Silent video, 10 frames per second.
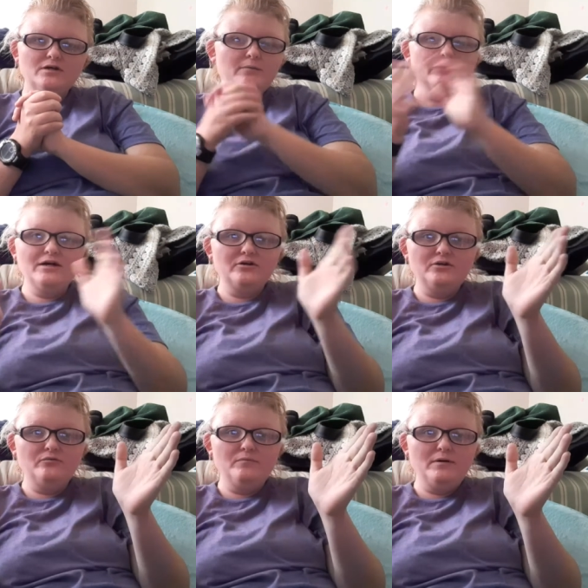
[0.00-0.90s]
I'm not
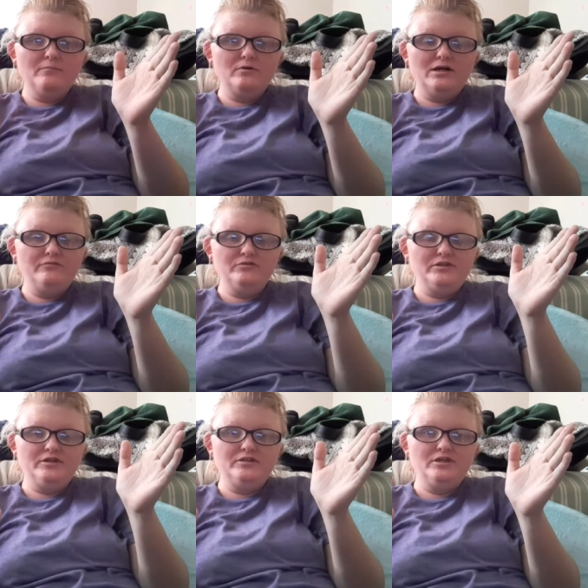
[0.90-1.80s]
going to remember
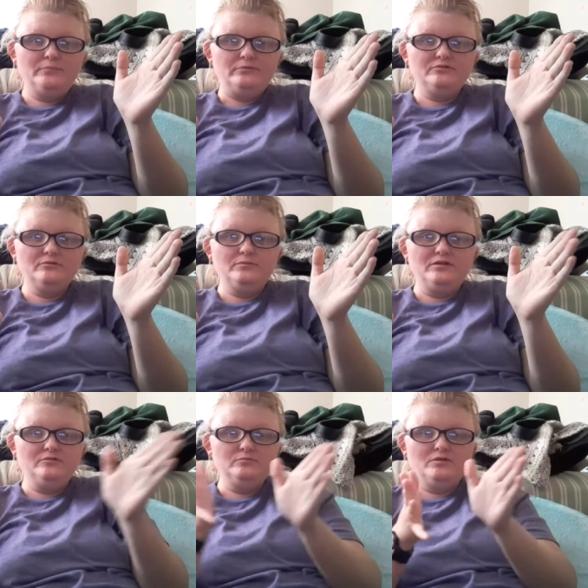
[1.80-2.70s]
everything in the episode
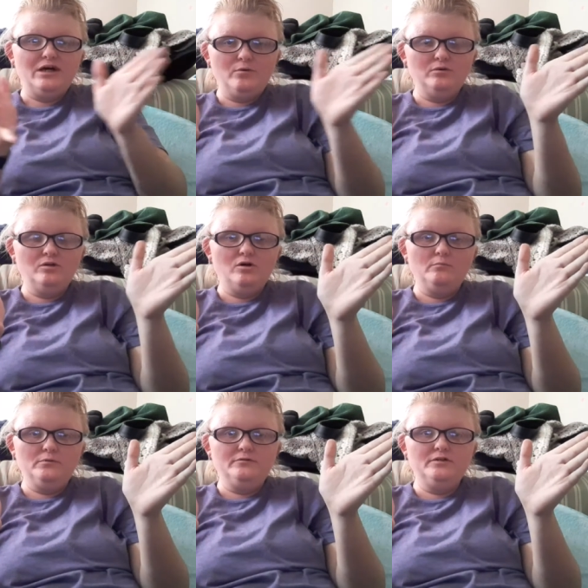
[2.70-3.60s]
because it was an hour
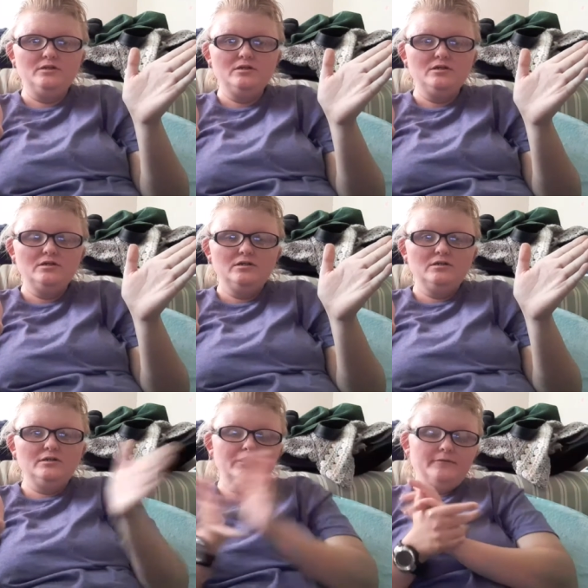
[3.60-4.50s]
long, but
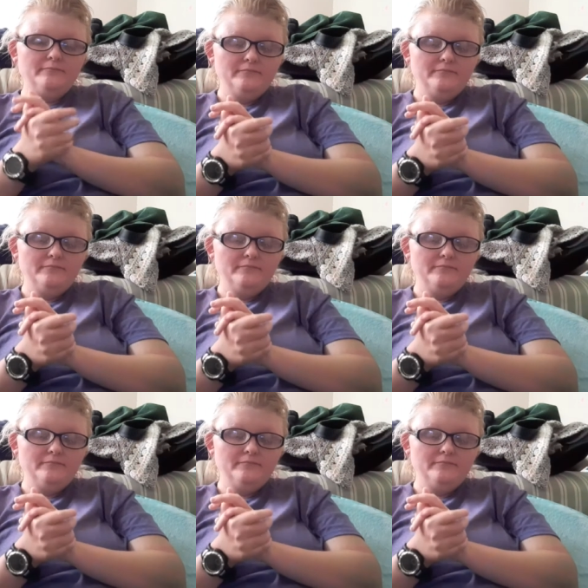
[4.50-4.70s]
yeah.